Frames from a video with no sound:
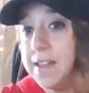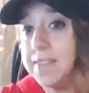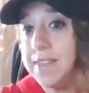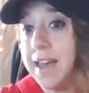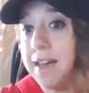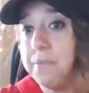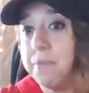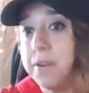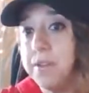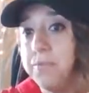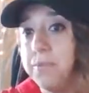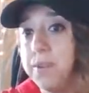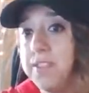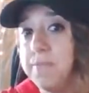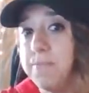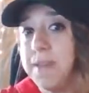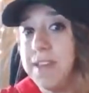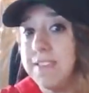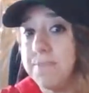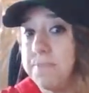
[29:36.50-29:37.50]
on that one
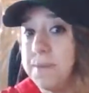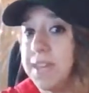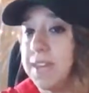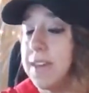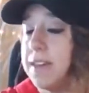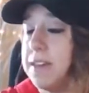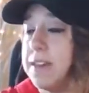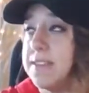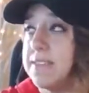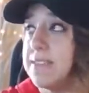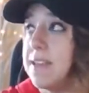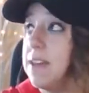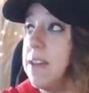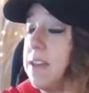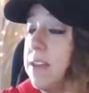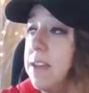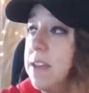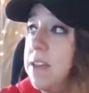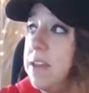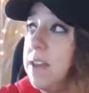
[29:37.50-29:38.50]
space because
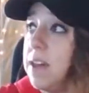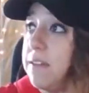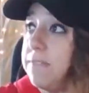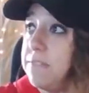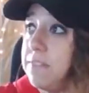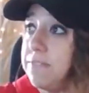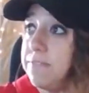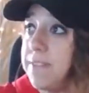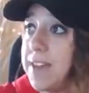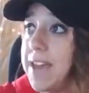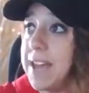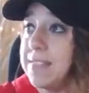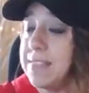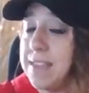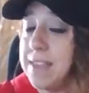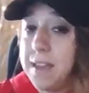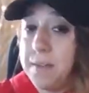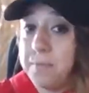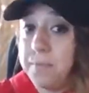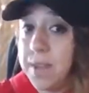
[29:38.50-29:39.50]
of the fact
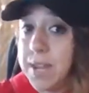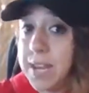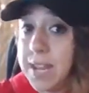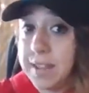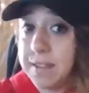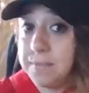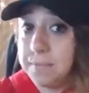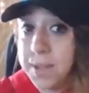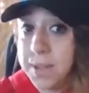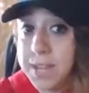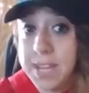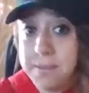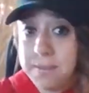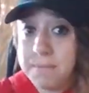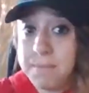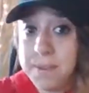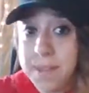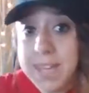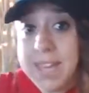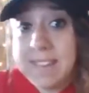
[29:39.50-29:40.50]
that when
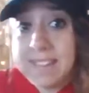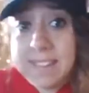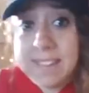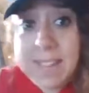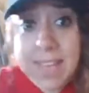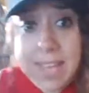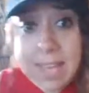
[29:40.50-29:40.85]
we get to the